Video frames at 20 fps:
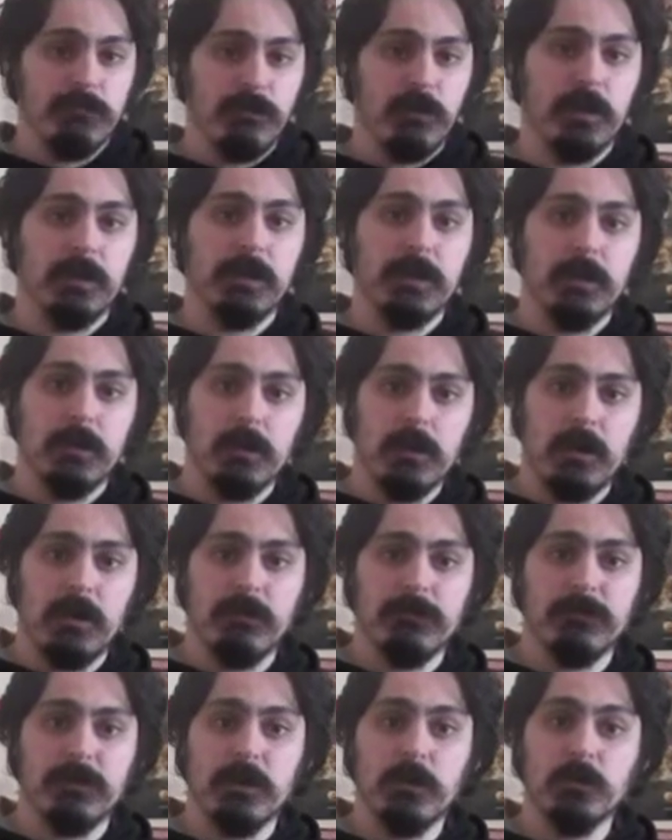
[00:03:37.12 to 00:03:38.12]
Funnily
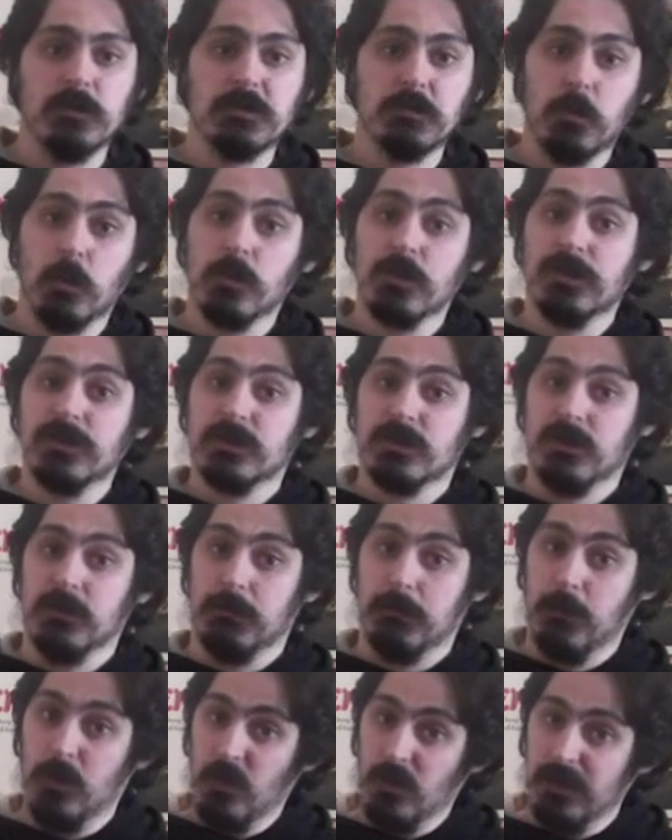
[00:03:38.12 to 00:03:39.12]
enough, it was more the
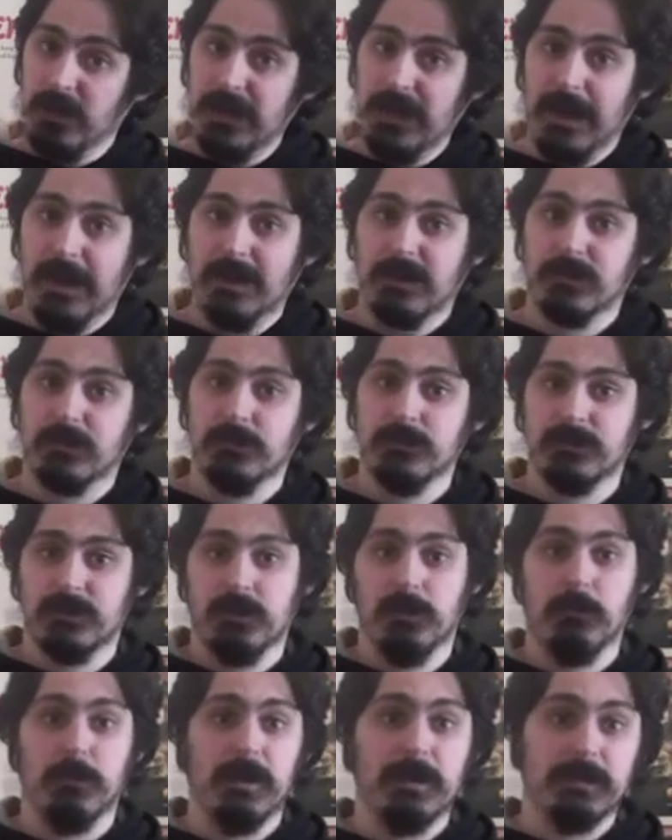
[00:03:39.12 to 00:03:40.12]
supporting actors
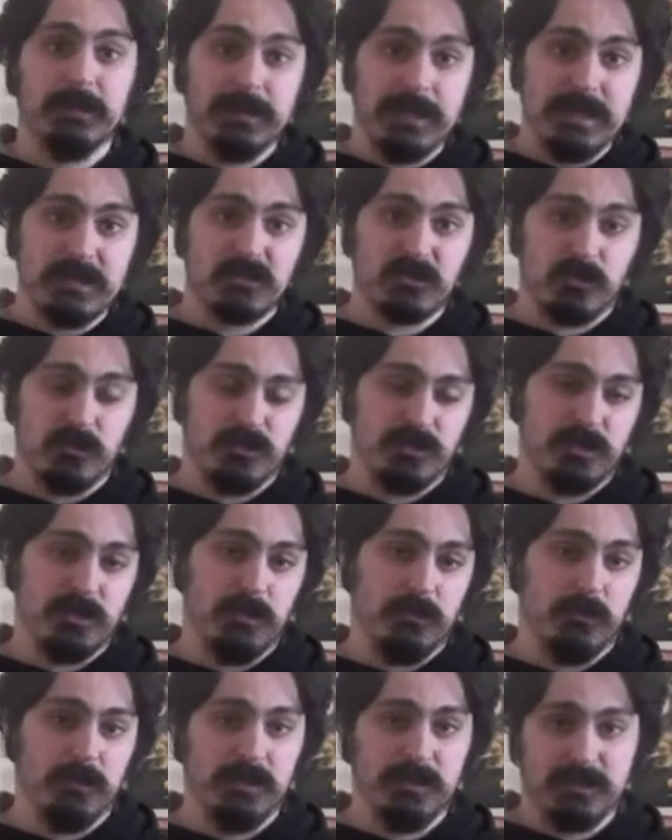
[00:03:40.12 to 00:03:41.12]
in the Madagascar
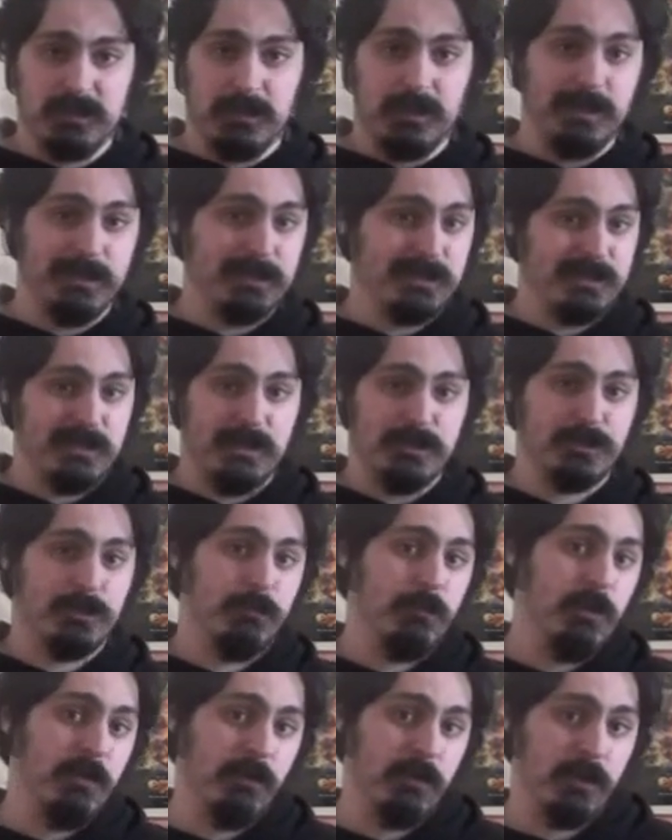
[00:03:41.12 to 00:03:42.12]
series, like Sacha
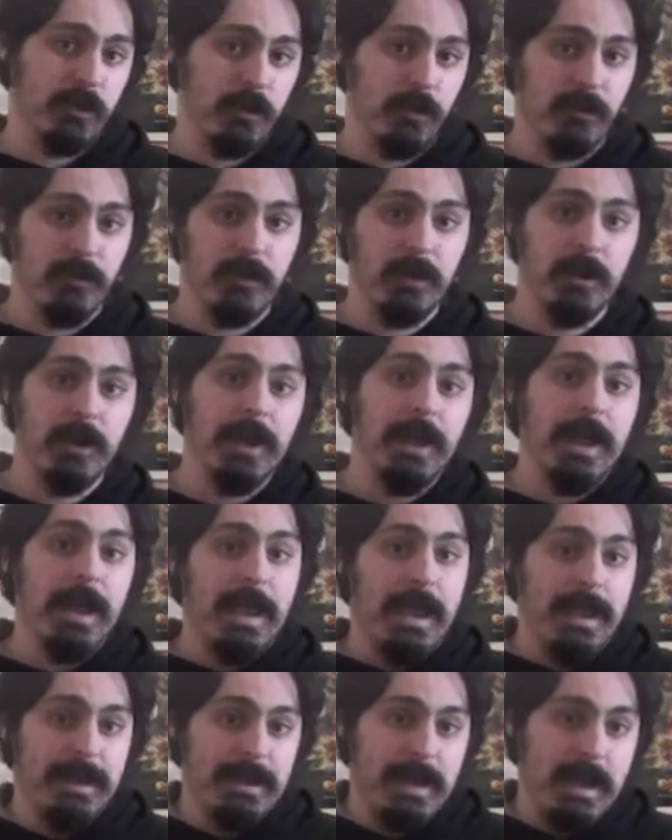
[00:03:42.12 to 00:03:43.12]
Baron Cohen
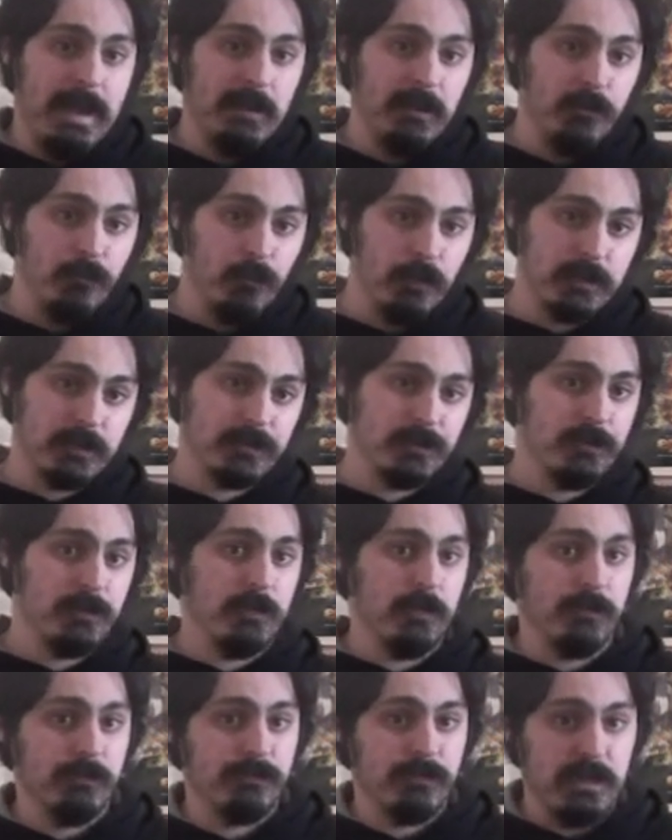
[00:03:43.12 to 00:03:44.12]
and Andy Richter
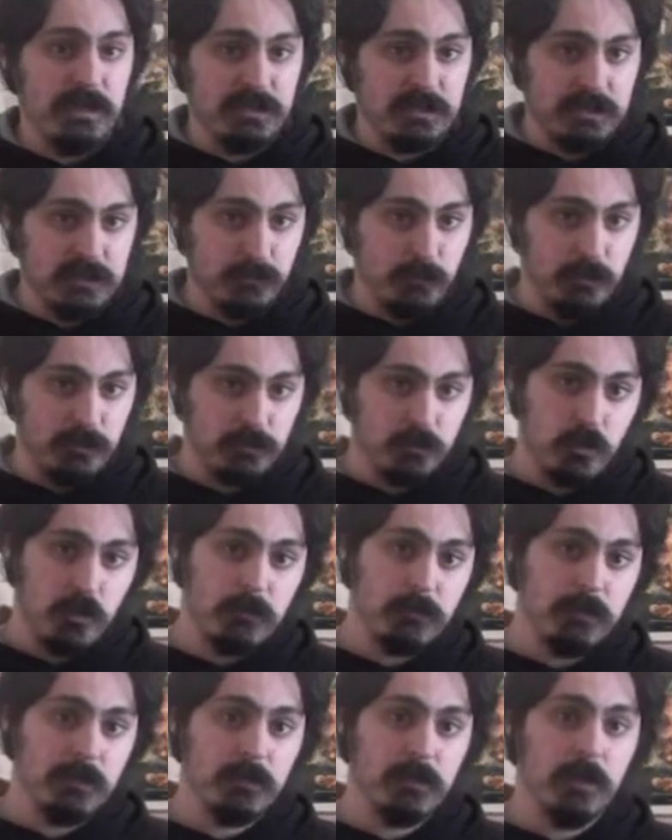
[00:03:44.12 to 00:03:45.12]
and Frances
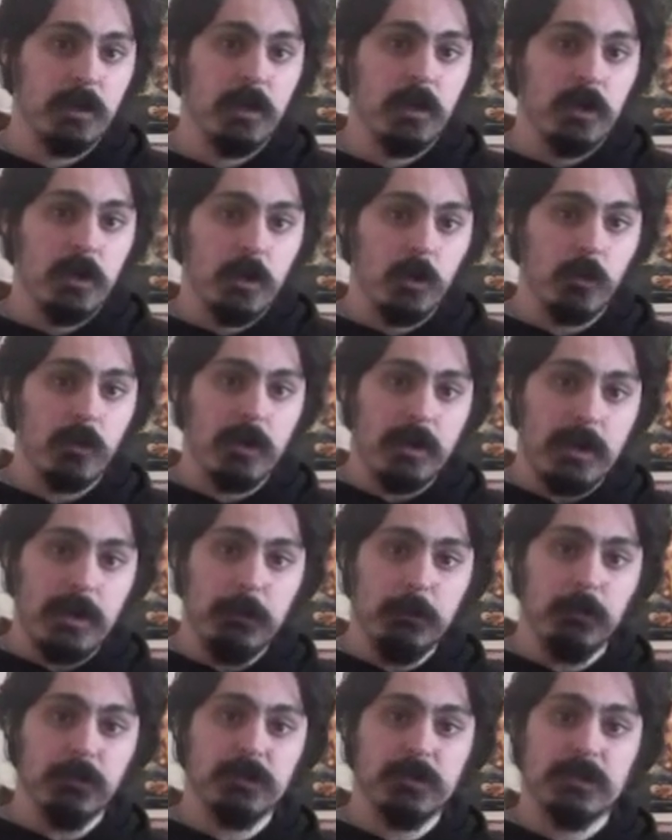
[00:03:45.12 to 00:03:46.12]
McDormand, who were
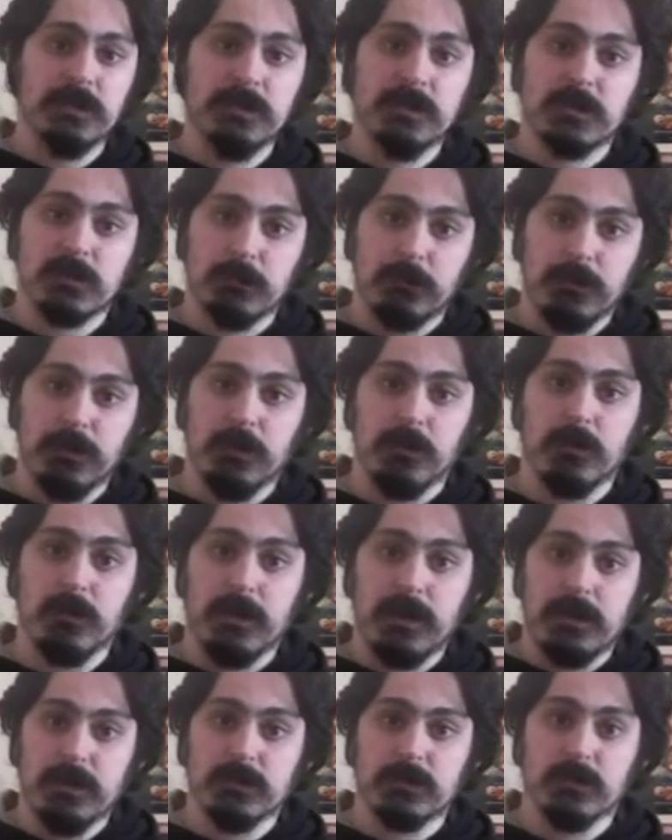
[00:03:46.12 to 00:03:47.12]
able to disappear
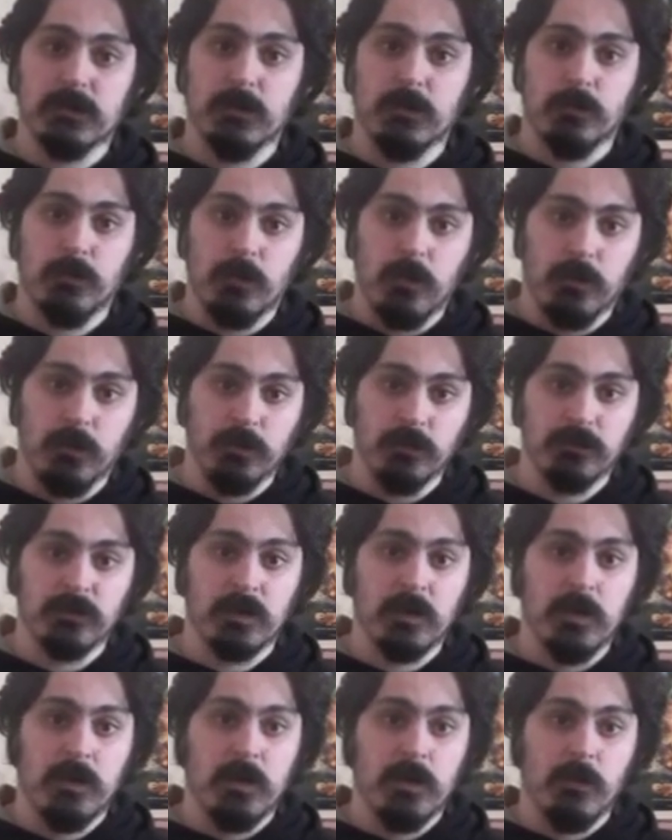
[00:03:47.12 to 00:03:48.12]
into the roles,
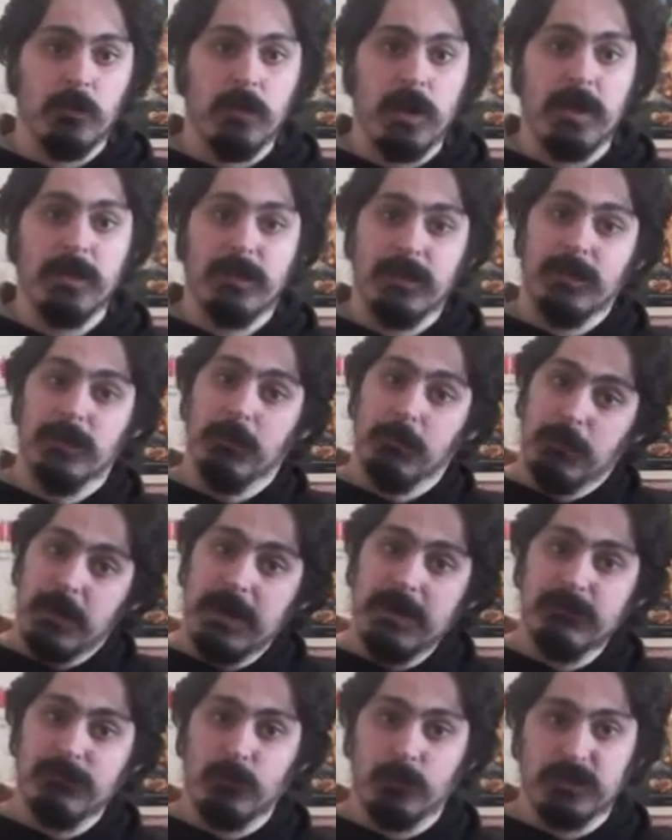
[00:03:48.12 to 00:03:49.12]
rather than the
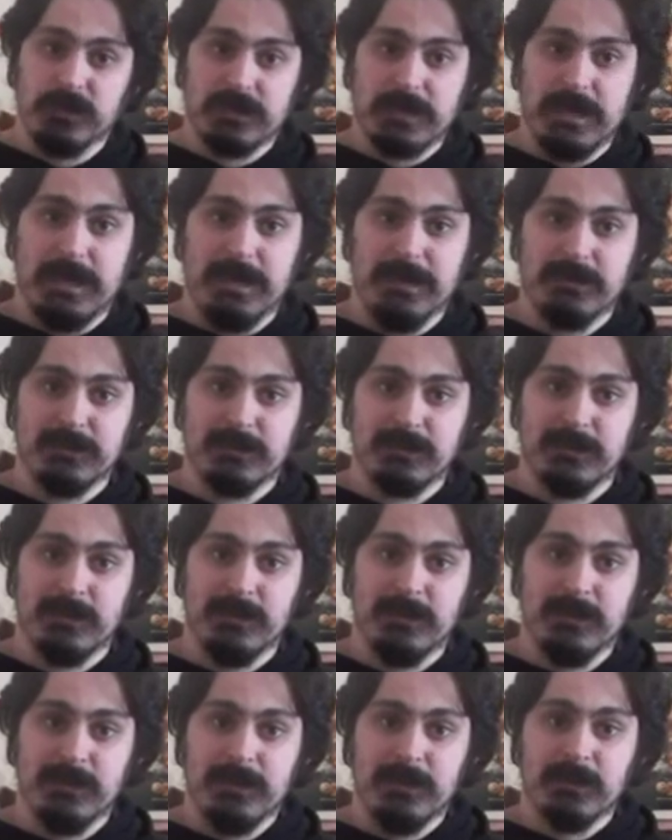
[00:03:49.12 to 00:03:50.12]
main voice cast.
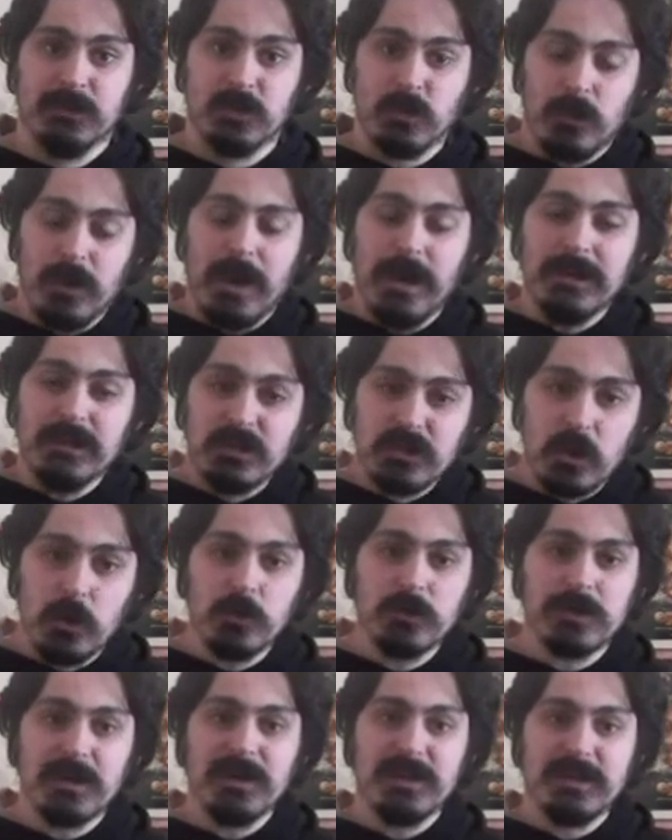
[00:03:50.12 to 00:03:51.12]
So I
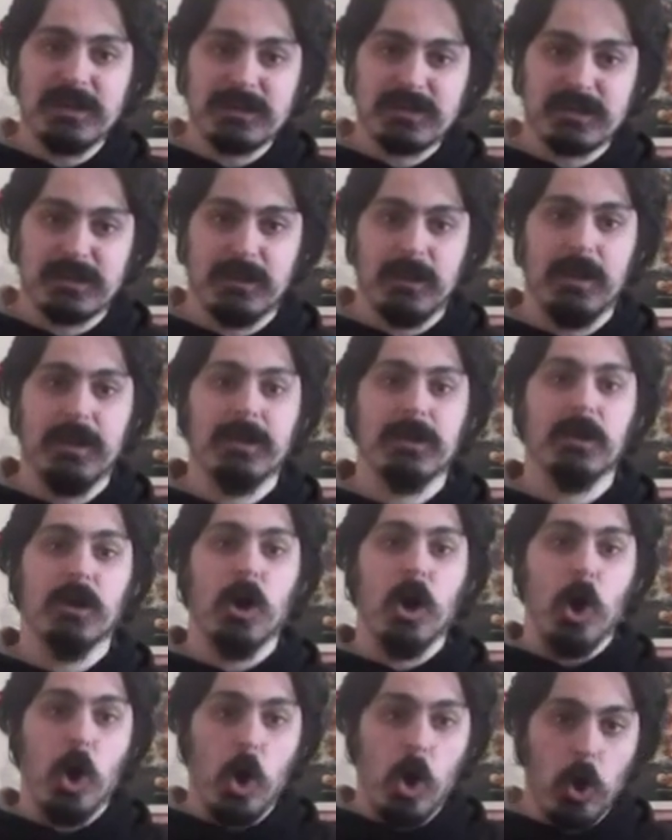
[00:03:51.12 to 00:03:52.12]
don't dislike
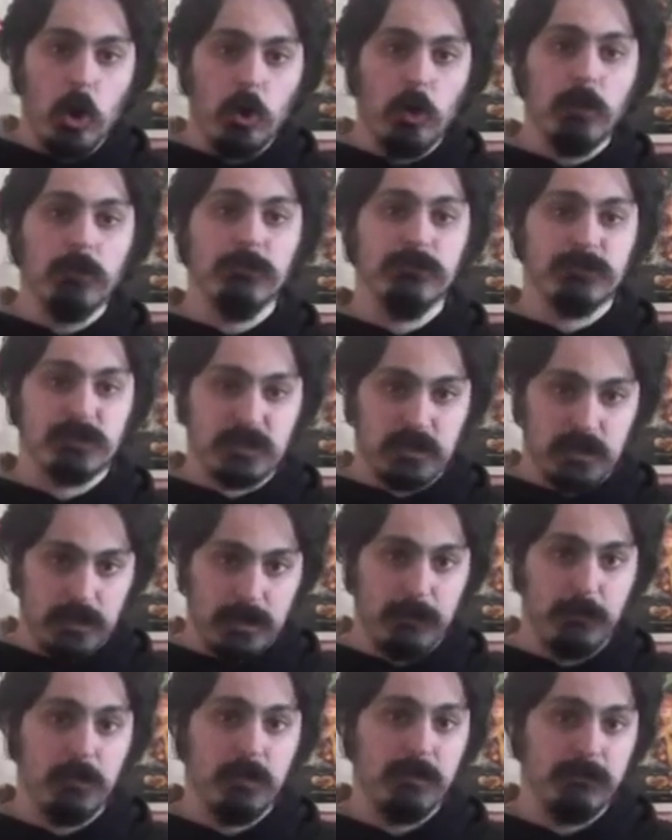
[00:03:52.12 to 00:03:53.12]
all
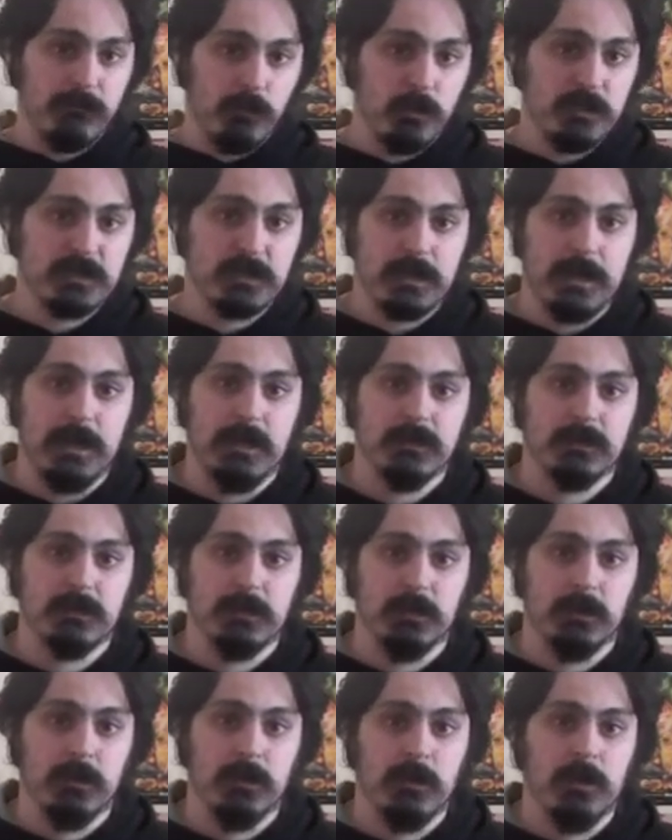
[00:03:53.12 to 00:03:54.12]
celebrity voice
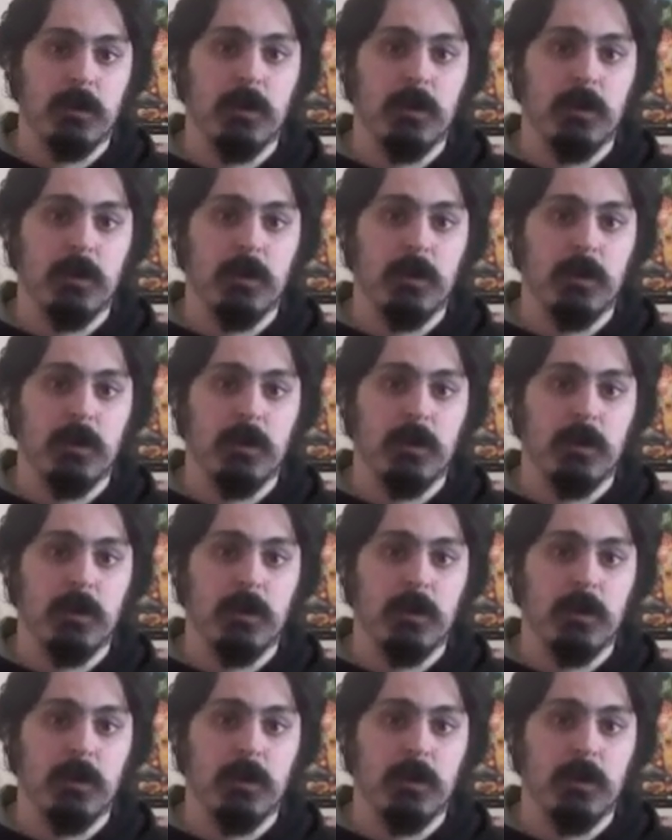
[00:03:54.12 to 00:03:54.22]
casting.